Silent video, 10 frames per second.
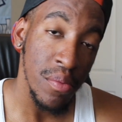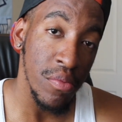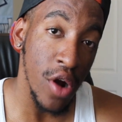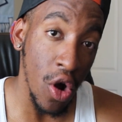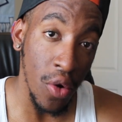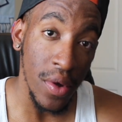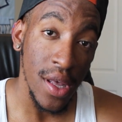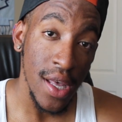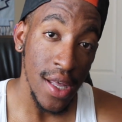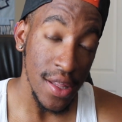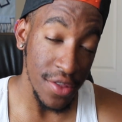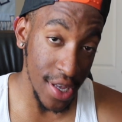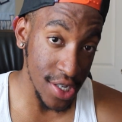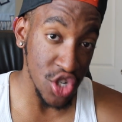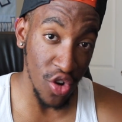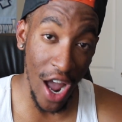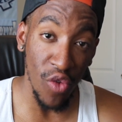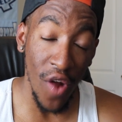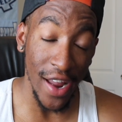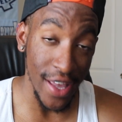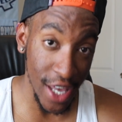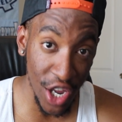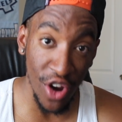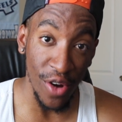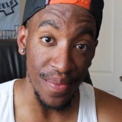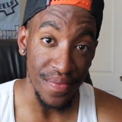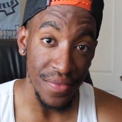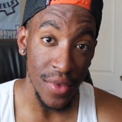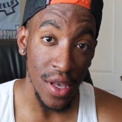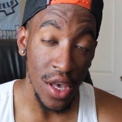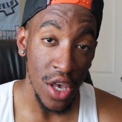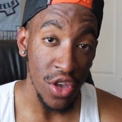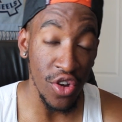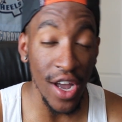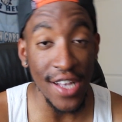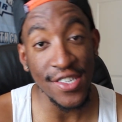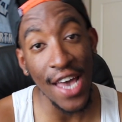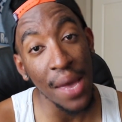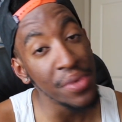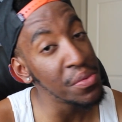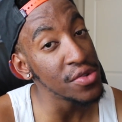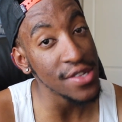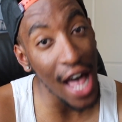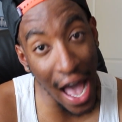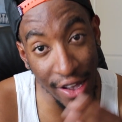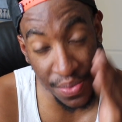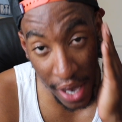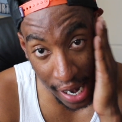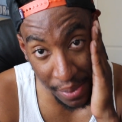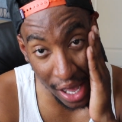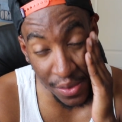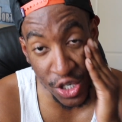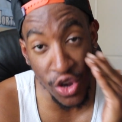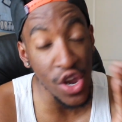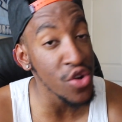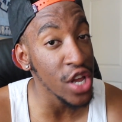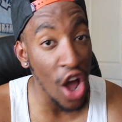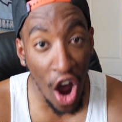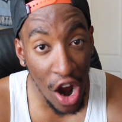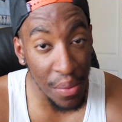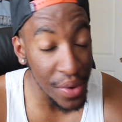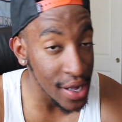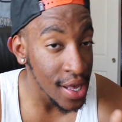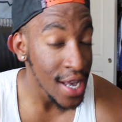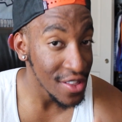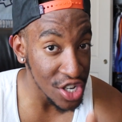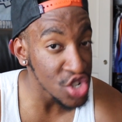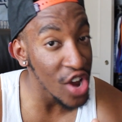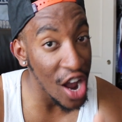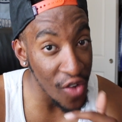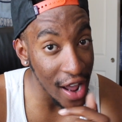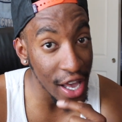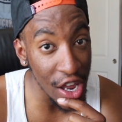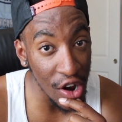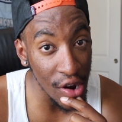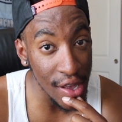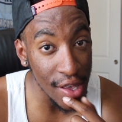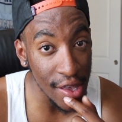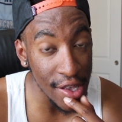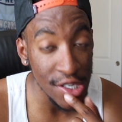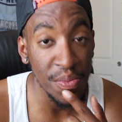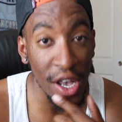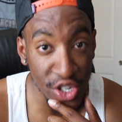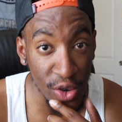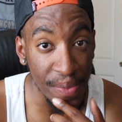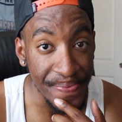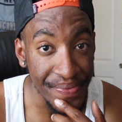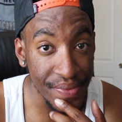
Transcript: bro, this track right here, you're gonna save people's lives, man. I mean, I'm sure you already are, but this track right here is special.